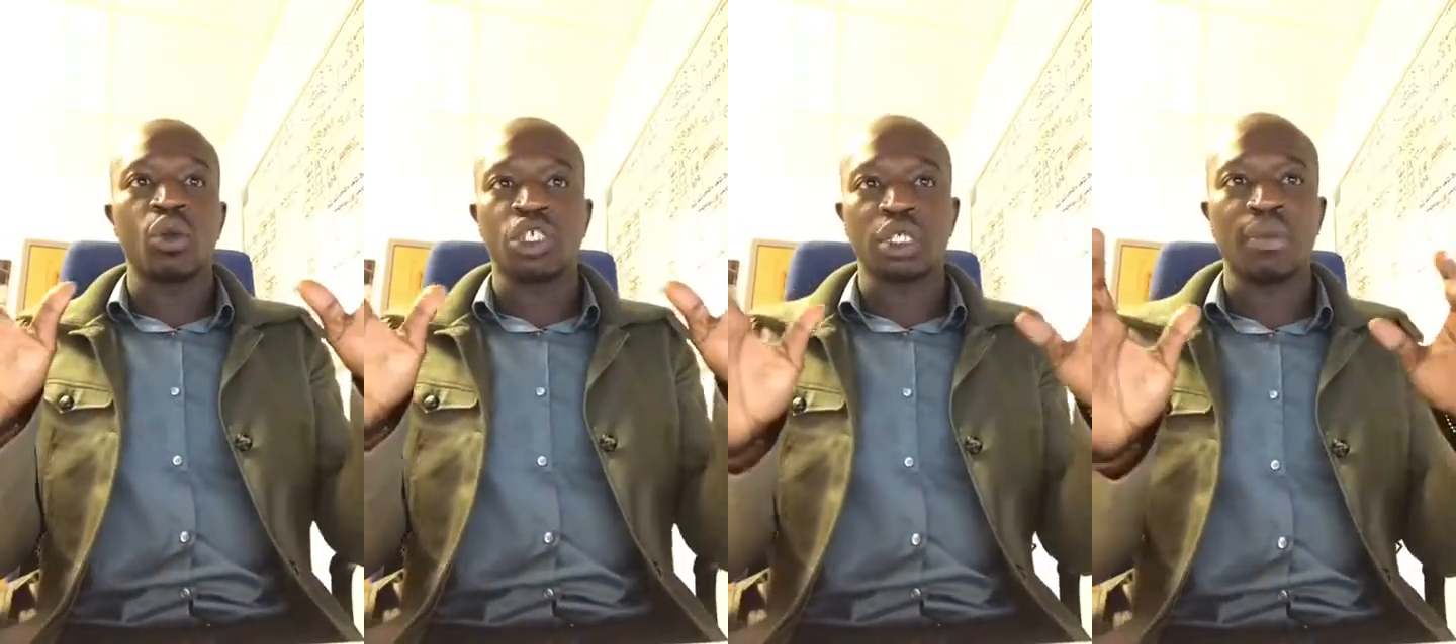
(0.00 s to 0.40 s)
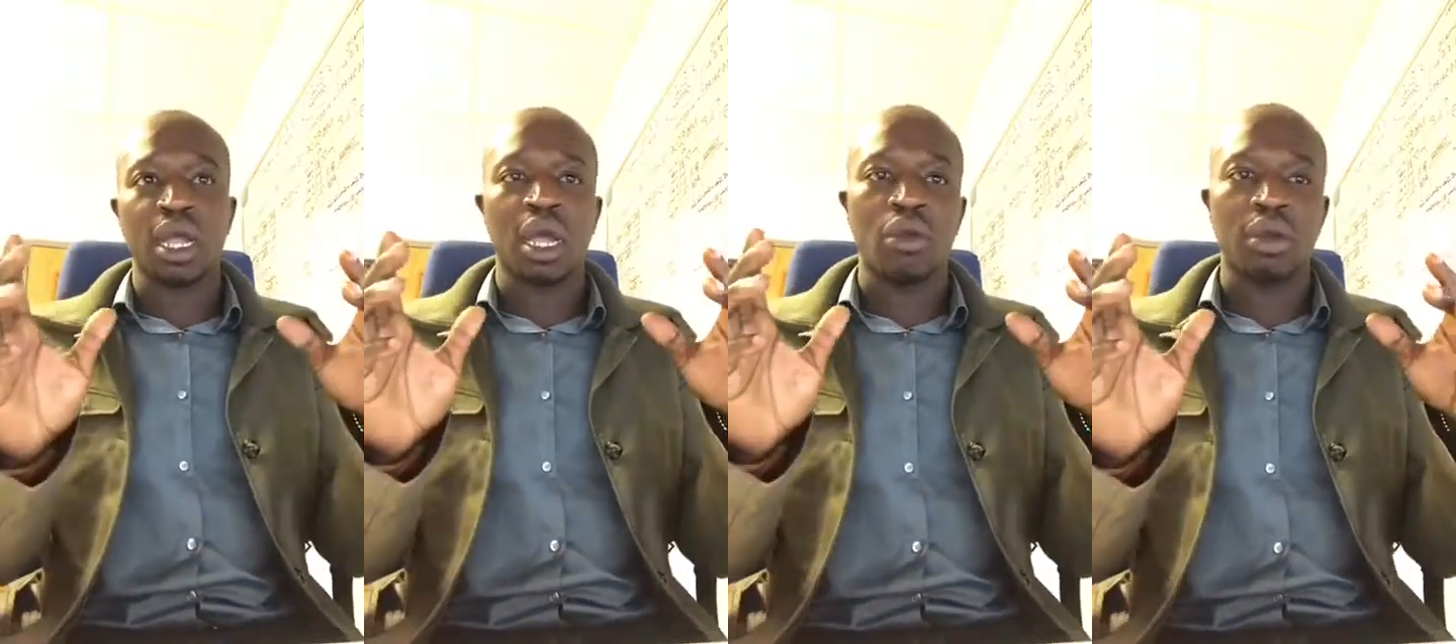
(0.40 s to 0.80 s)
It's just my
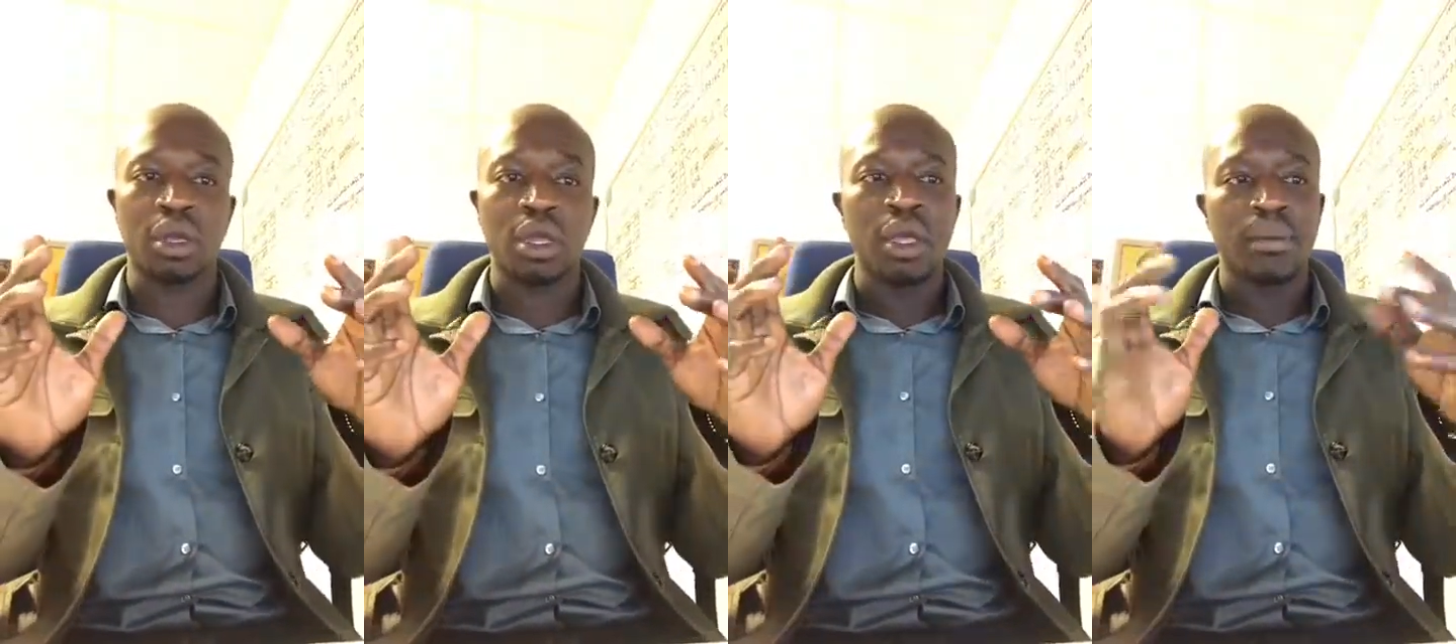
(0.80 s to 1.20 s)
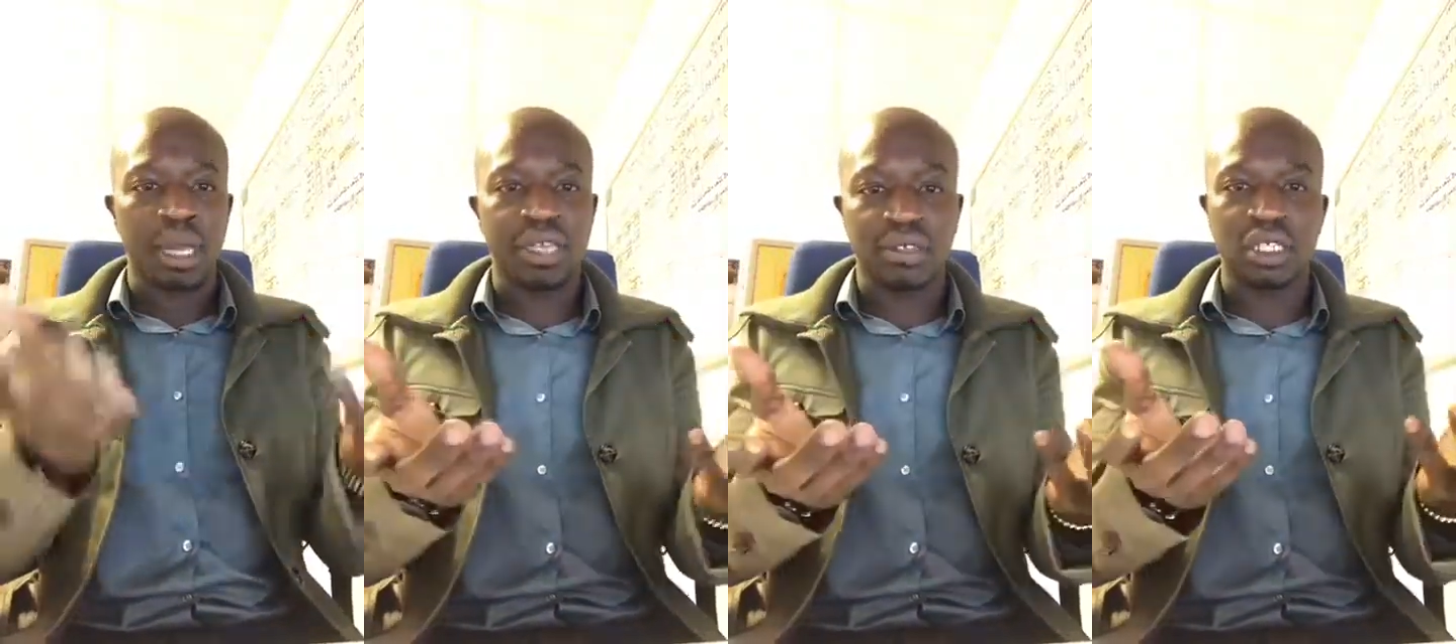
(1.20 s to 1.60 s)
current
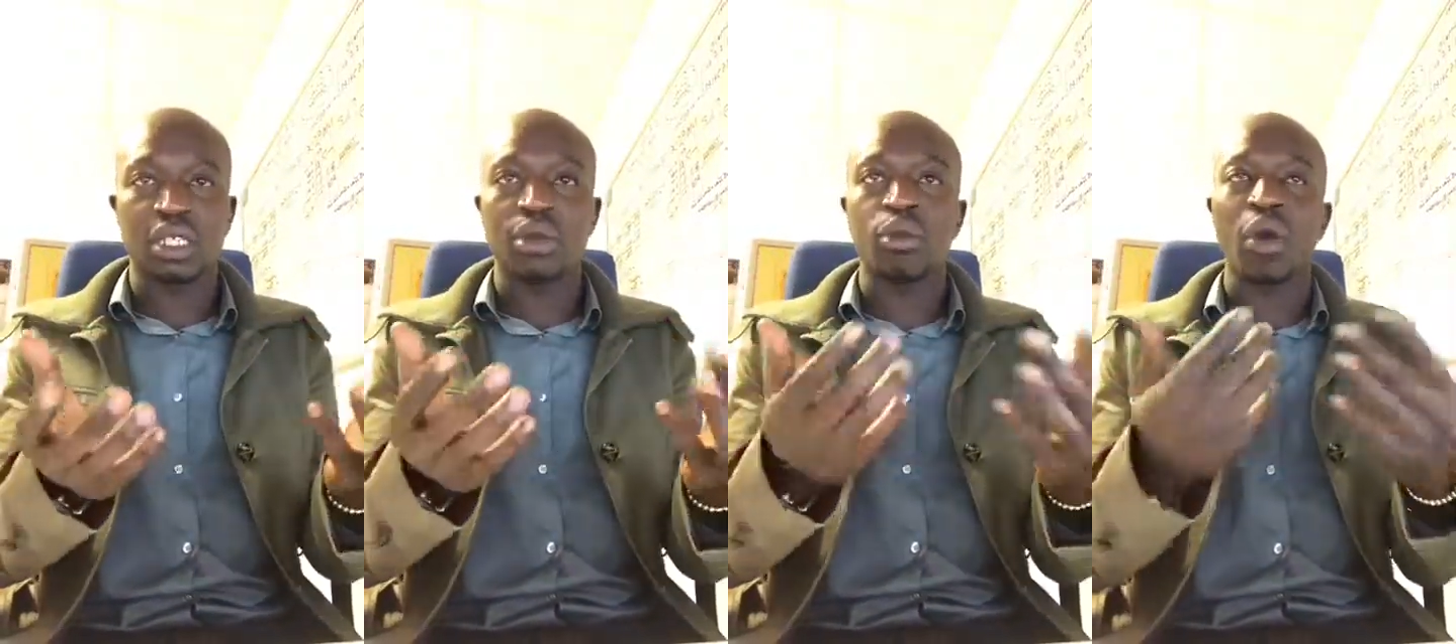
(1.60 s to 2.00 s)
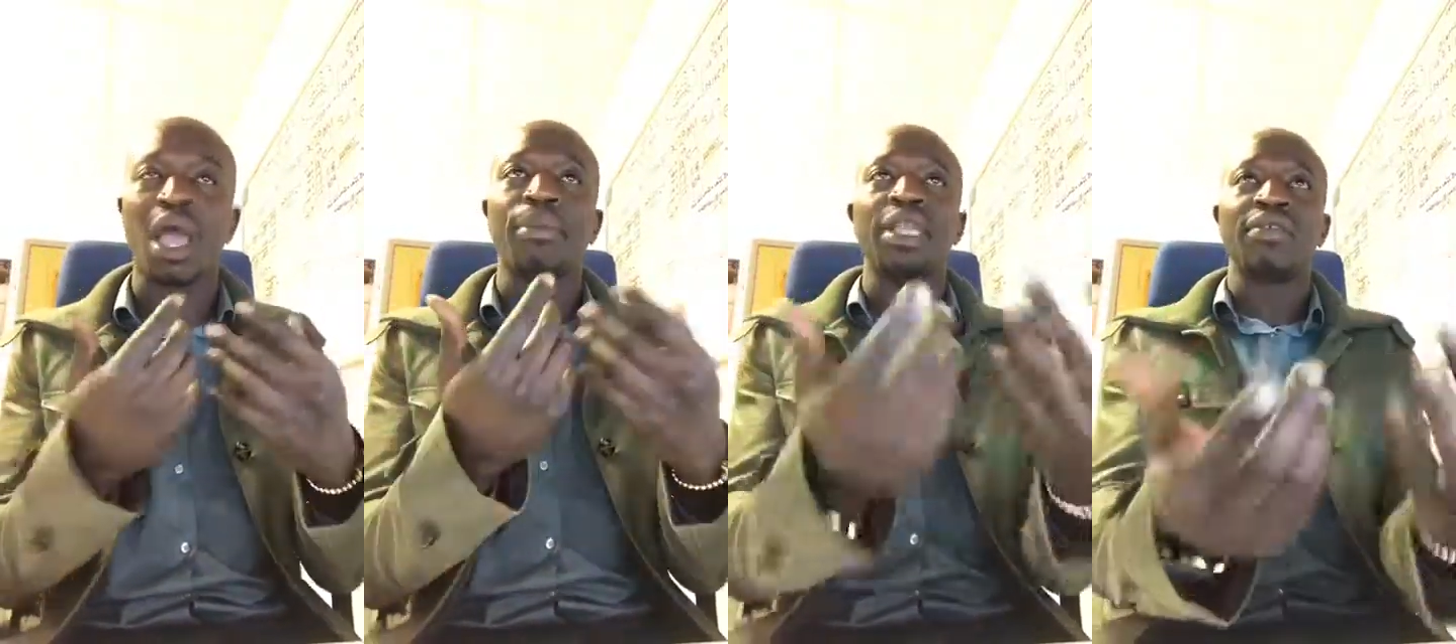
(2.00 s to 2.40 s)
belief system, what
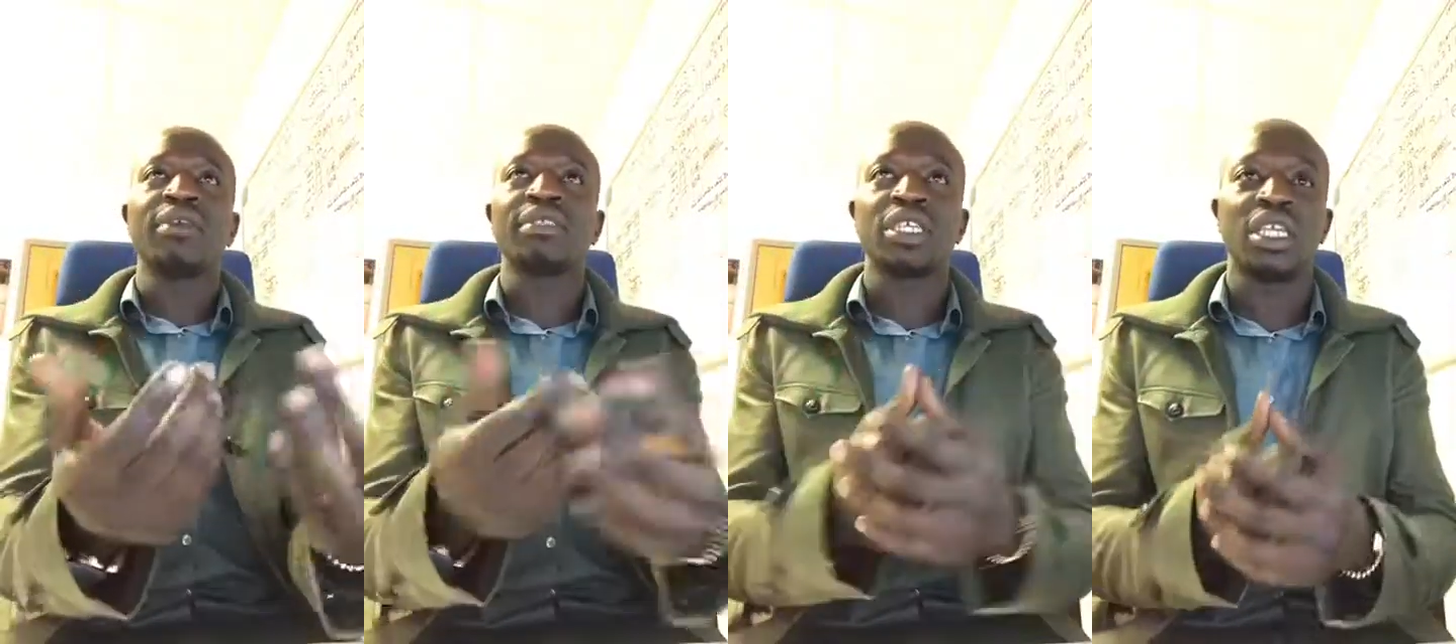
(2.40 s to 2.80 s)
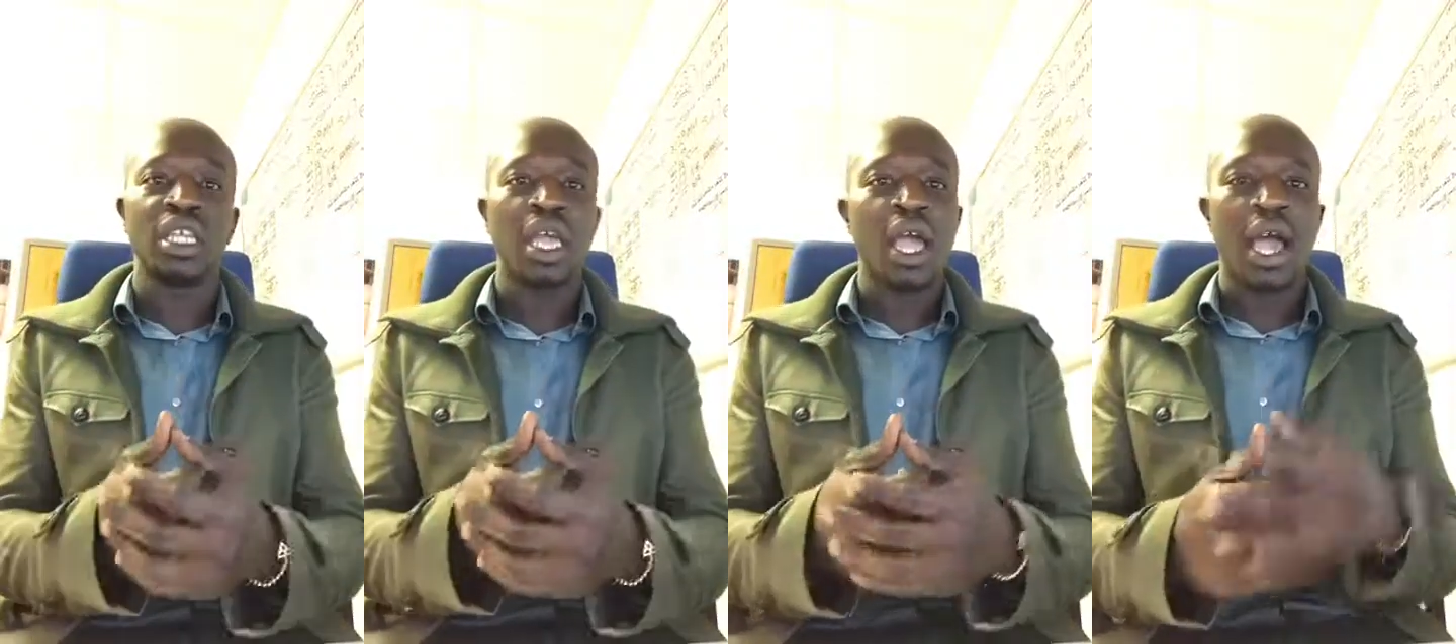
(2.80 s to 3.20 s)
I believe I've seen,